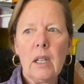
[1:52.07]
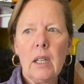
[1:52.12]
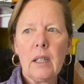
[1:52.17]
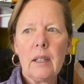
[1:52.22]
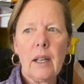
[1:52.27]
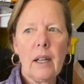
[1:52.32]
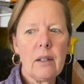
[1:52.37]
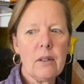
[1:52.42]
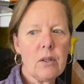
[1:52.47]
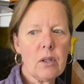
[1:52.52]

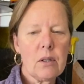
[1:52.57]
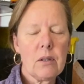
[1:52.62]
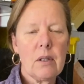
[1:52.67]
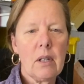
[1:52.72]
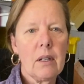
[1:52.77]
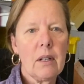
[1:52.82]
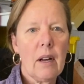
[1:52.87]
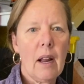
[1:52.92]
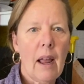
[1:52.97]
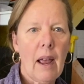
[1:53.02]
that just
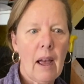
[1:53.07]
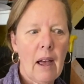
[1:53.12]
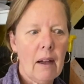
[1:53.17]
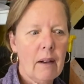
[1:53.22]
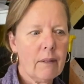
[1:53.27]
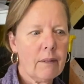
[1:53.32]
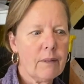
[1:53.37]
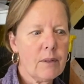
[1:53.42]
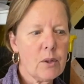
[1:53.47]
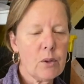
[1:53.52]
didn't
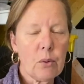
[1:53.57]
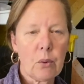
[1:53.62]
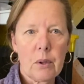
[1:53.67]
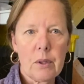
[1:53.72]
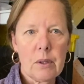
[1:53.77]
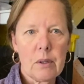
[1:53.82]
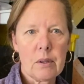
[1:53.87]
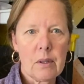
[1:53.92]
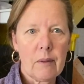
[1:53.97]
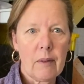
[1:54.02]
have
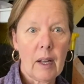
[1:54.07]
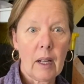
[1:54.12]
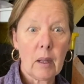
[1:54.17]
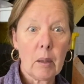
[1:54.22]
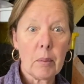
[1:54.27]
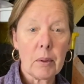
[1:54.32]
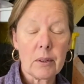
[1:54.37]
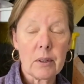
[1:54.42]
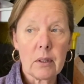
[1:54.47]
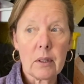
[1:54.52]
sources
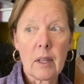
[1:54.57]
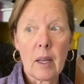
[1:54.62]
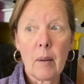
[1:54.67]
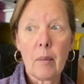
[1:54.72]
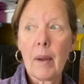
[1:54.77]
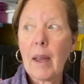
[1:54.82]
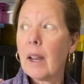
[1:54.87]
available to them.